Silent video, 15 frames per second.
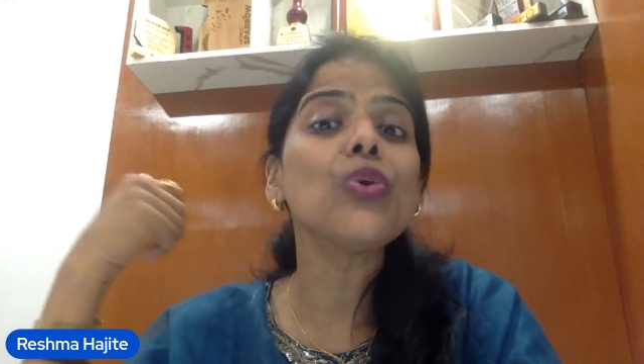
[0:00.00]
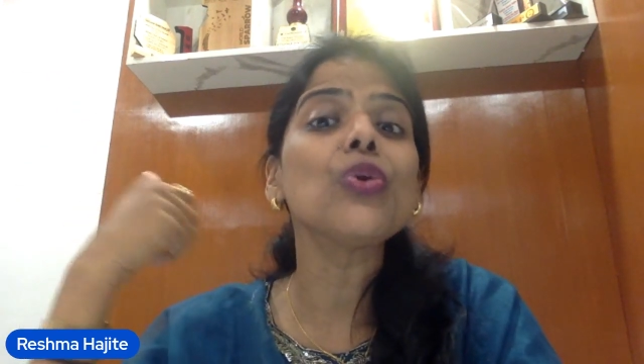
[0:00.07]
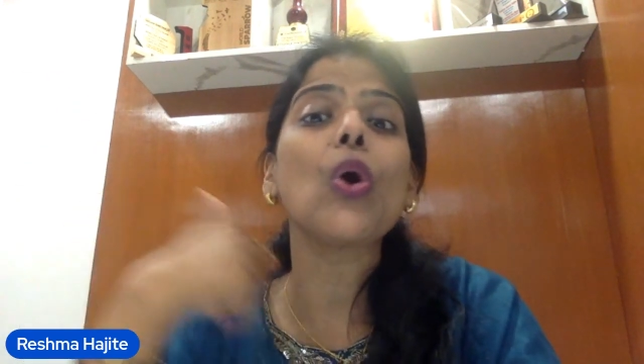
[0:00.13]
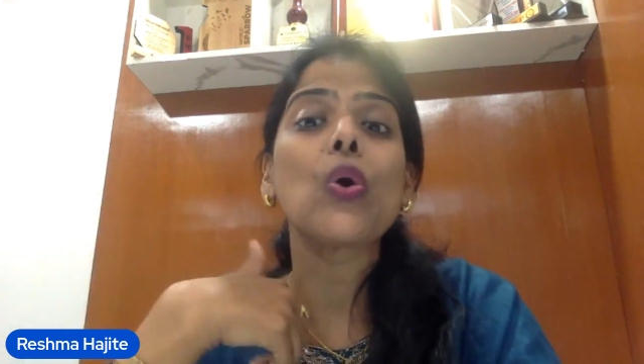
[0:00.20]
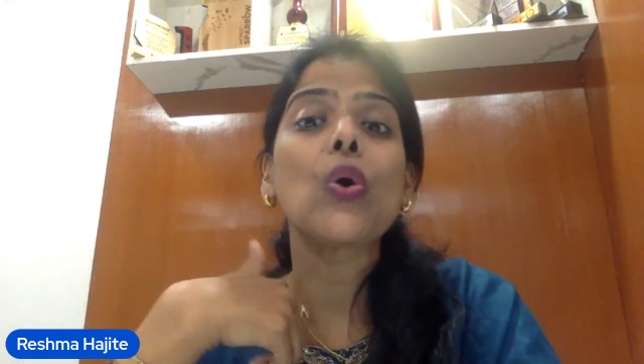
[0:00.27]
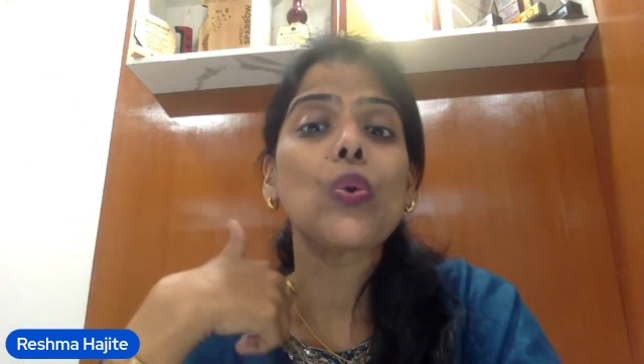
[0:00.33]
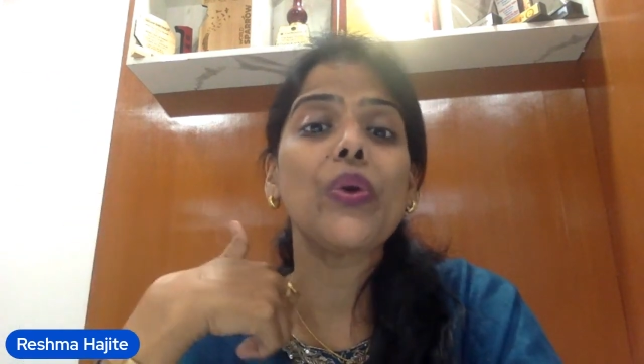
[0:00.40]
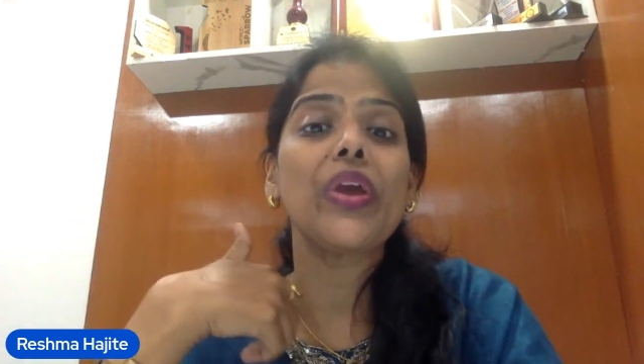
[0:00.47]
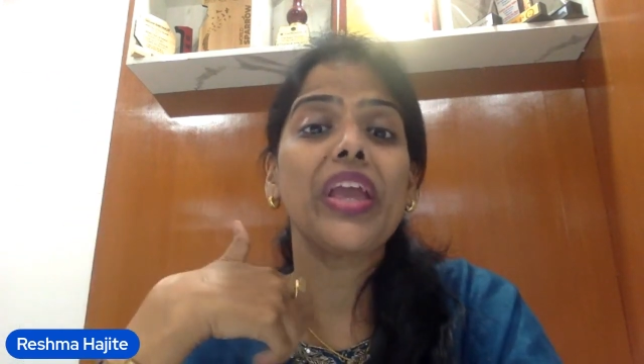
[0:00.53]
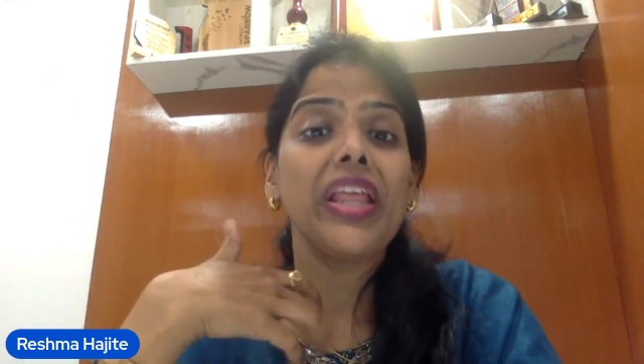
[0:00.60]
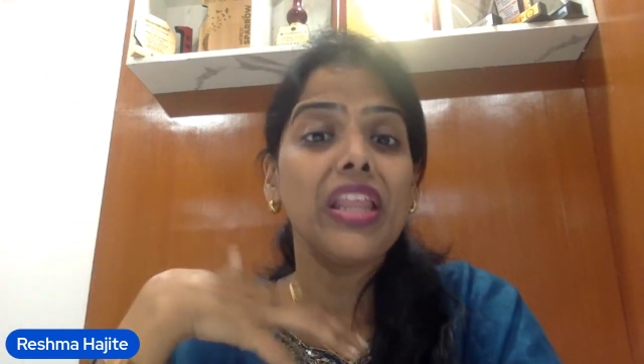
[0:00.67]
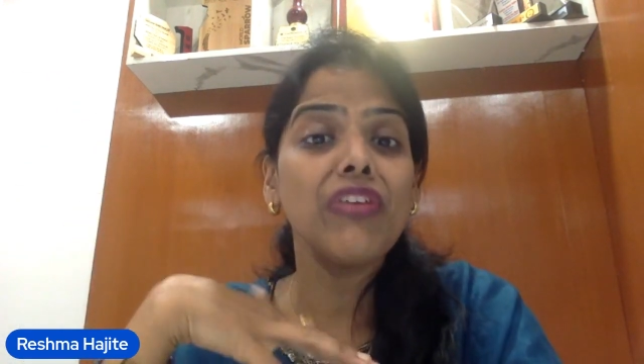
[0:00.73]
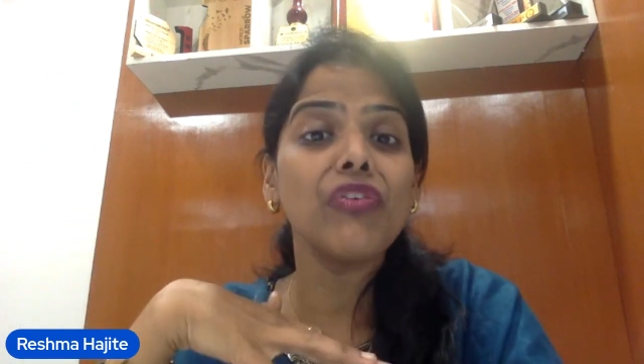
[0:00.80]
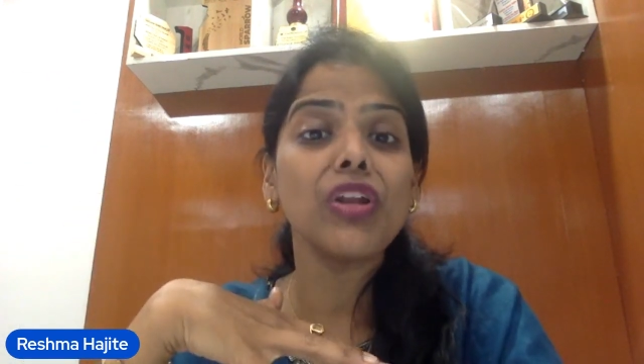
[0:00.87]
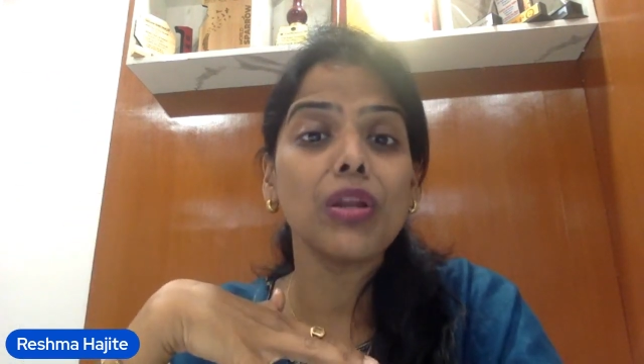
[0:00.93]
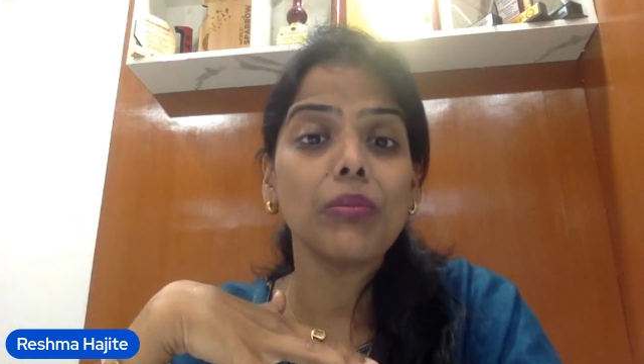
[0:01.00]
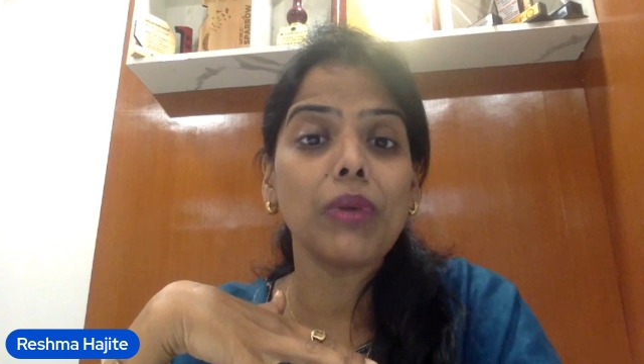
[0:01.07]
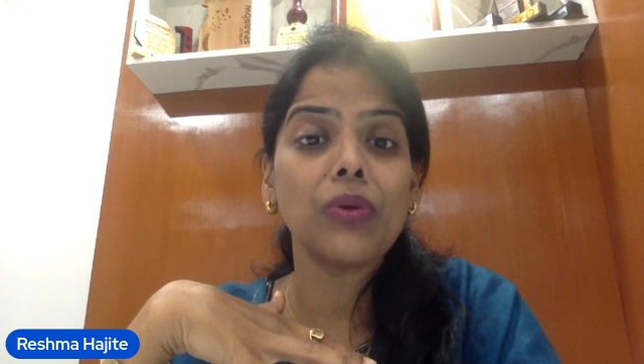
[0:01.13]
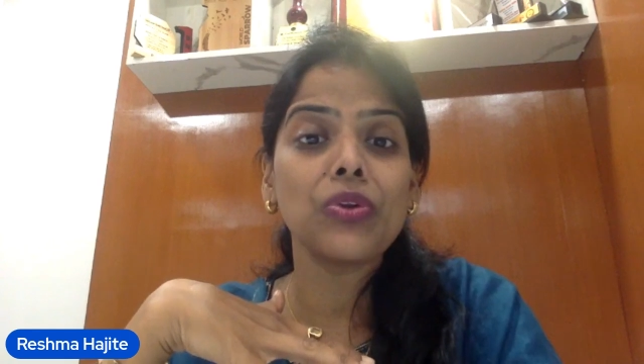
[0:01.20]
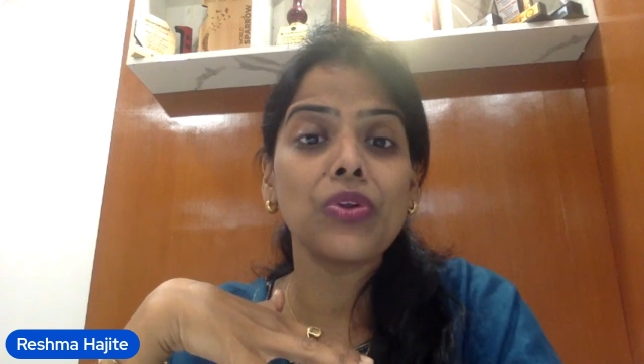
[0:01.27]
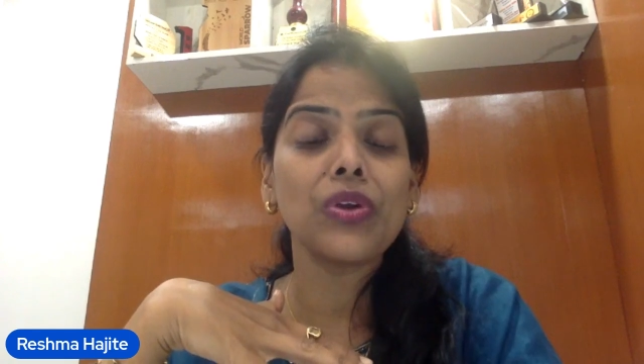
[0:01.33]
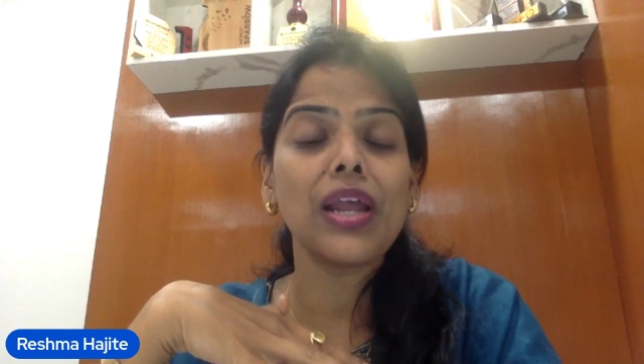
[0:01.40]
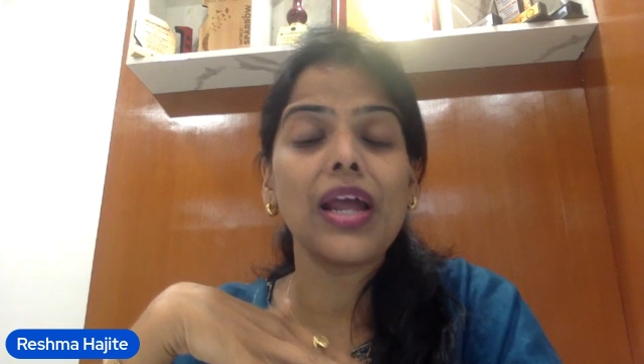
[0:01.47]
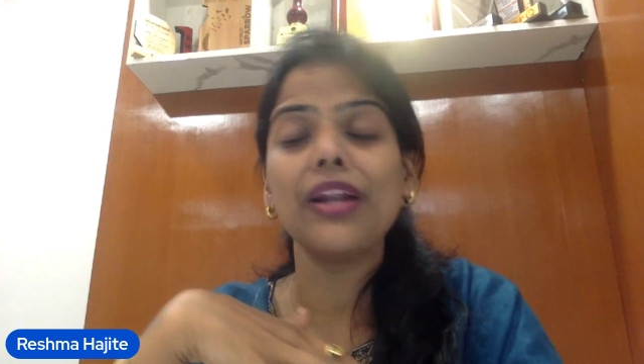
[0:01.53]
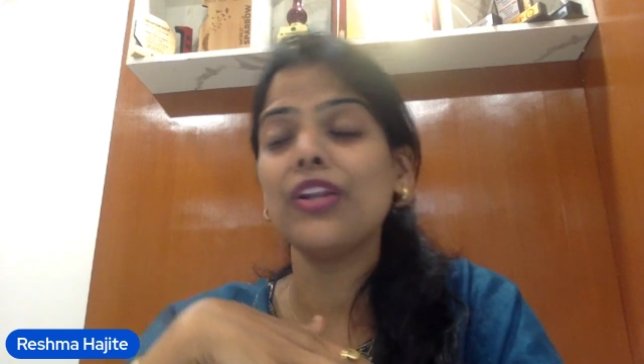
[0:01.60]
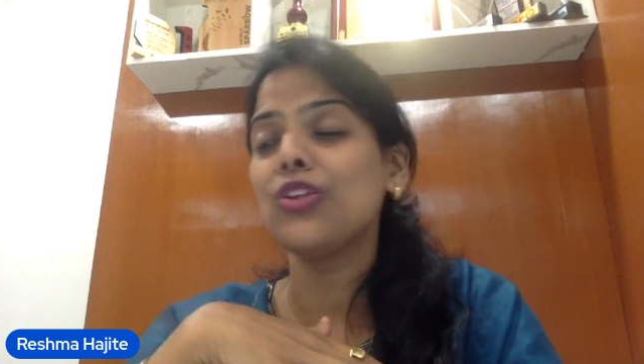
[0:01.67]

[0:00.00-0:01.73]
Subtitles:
talk to anyone about your land,